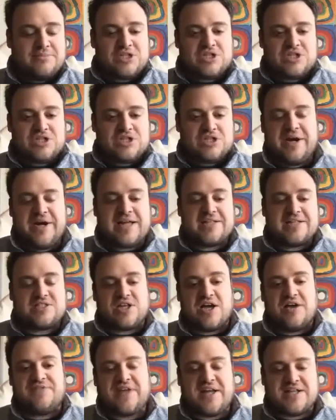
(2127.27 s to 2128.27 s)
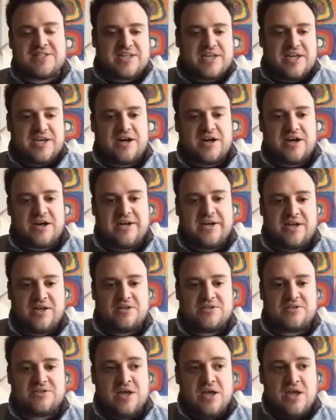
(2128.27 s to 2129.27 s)
just learning on stuff that's here and
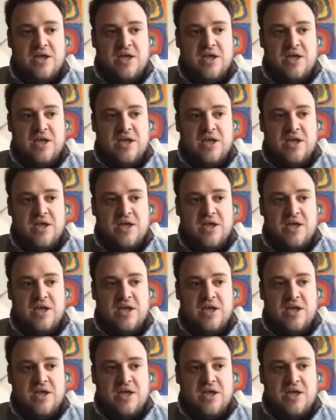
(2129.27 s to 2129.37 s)
deals,